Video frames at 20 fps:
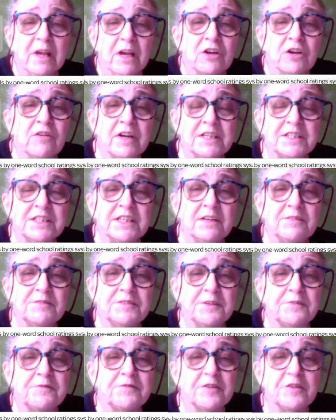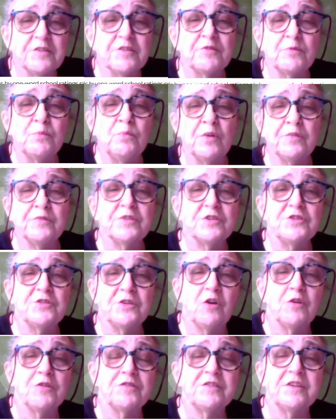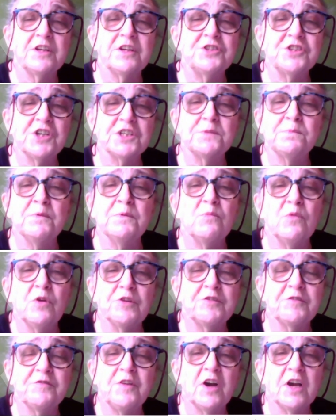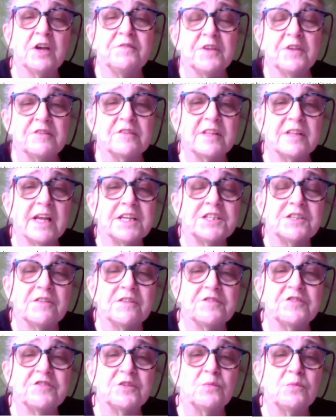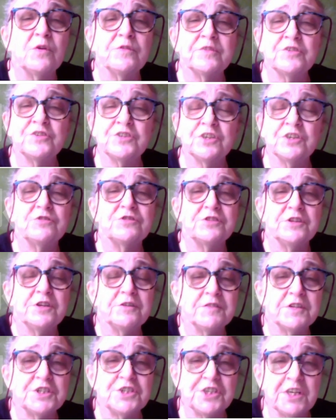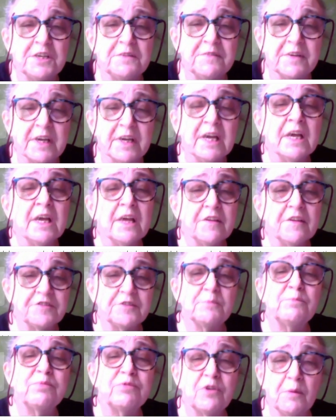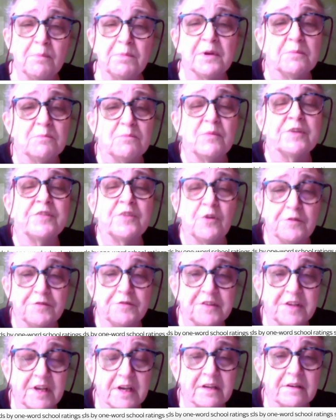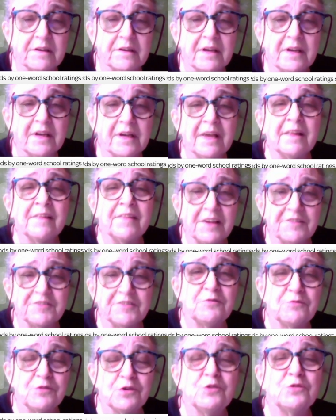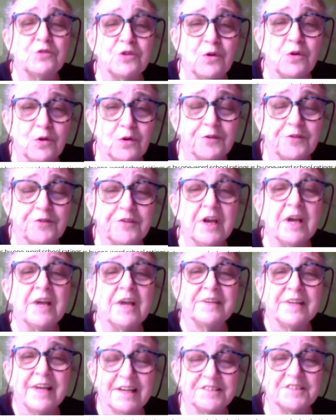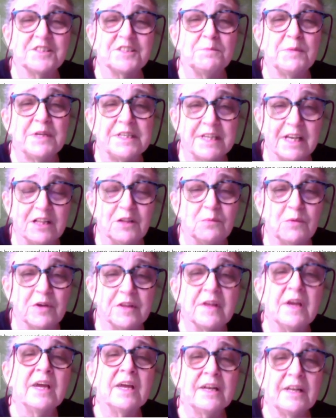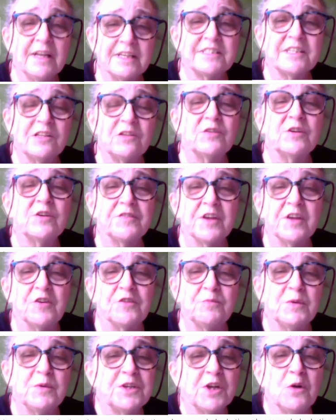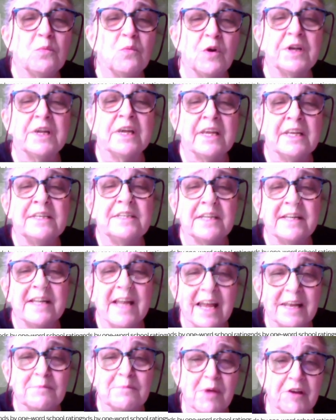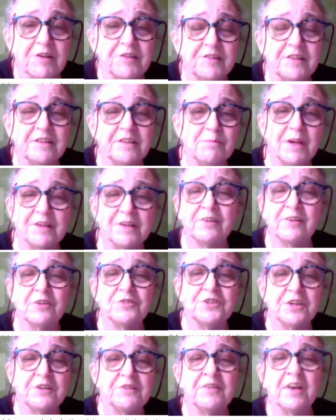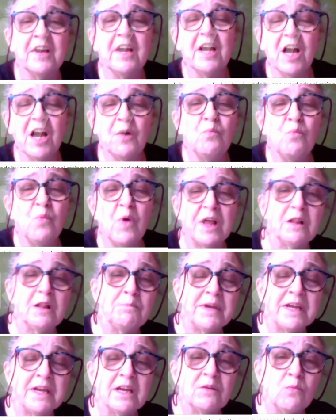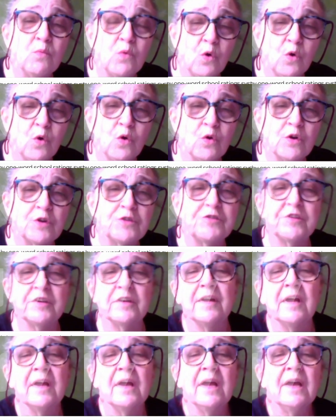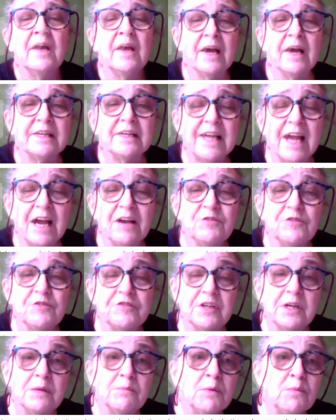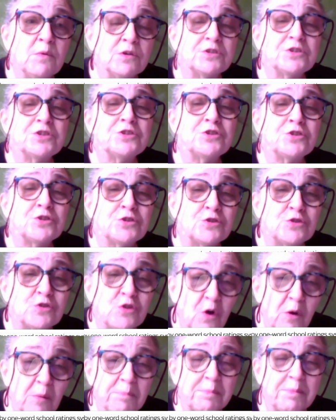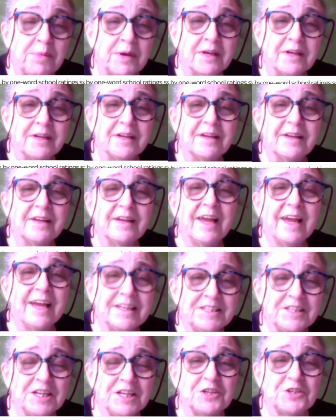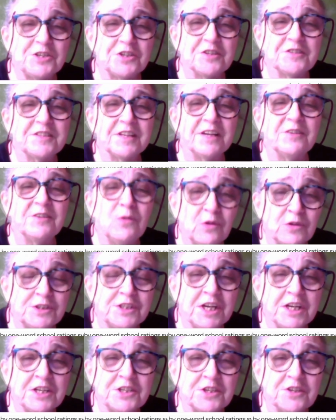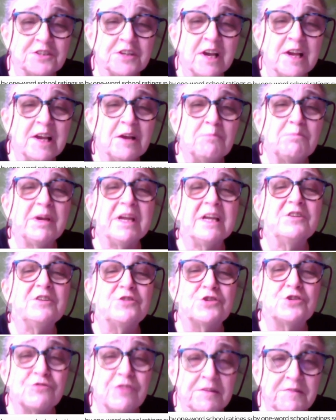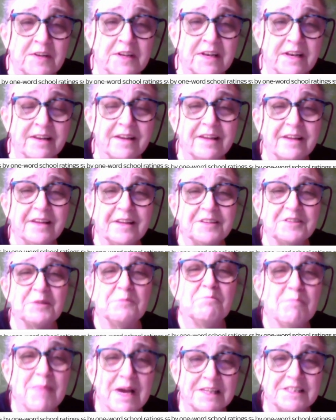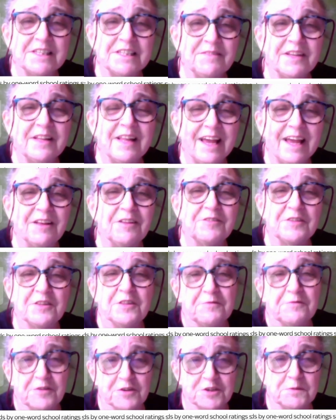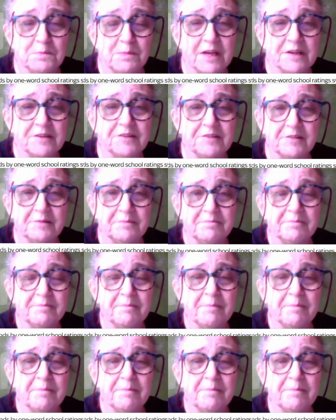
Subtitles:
a great deal of difference what the Ofsted judgment was 5 years later as to what the children are achieving. There's a problem with Ofsted. That's a root cause that has to be dealt with. Let's look at those. We don't want Indian head massages and well-being walks and counselling. We want to stop head teachers and all teachers being driven to massive ill health in the first place.